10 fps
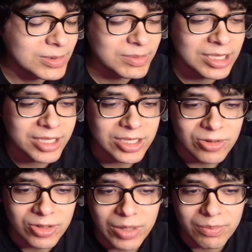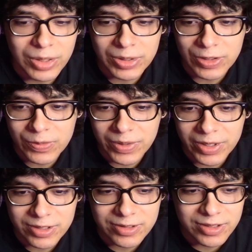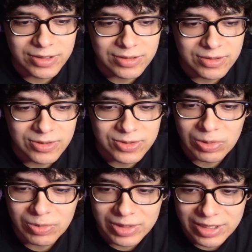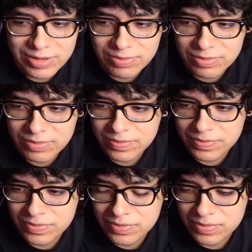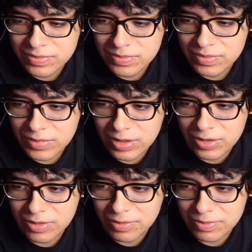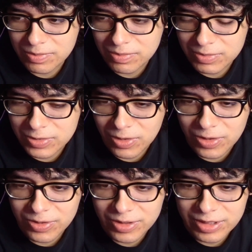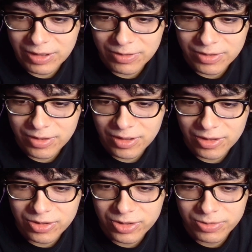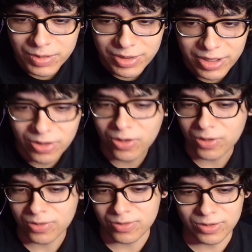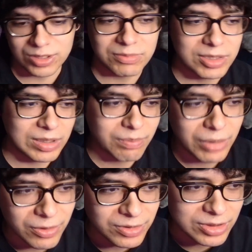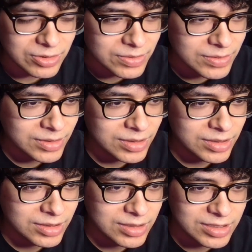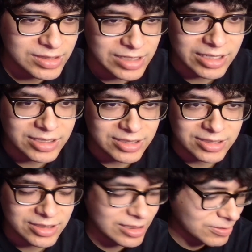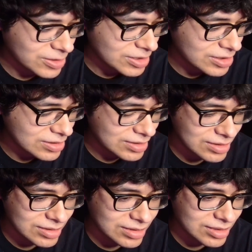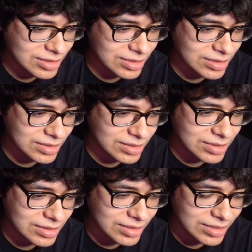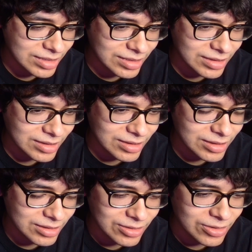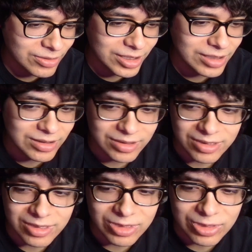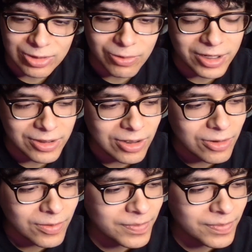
Being like you're not better than anybody. Like there's someone that's, you know, struggling and everything, and you just want to be like, oh, look at me, I'm better than you. And that's just not really, you know, like the way to go.